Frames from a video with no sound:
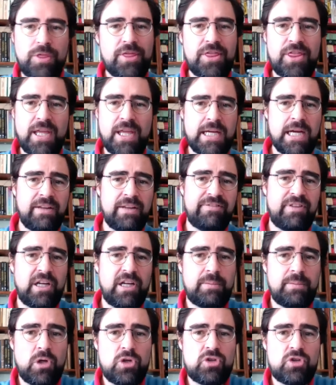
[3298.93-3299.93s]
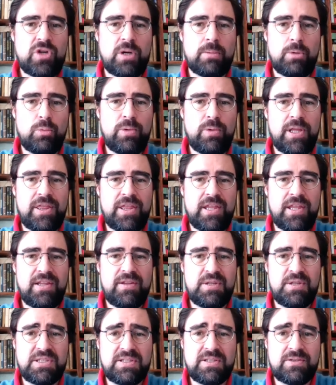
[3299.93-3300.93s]
The thing I find most trouble with
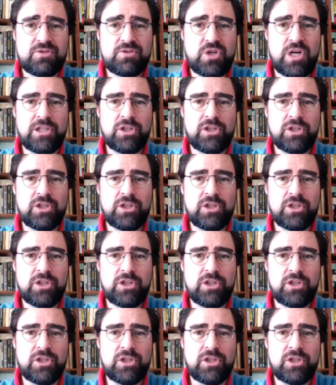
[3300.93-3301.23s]
is